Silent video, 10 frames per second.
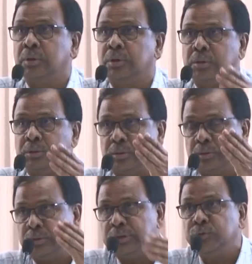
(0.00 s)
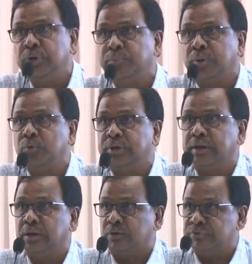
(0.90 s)
P.K. Satpathy
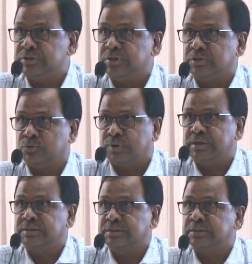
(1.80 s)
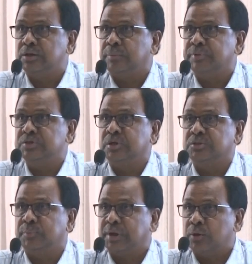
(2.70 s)
urged all to reshape
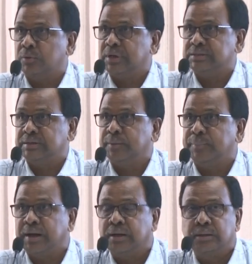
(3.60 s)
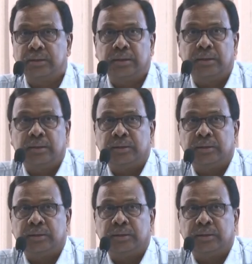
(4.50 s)
their attitude, mindset and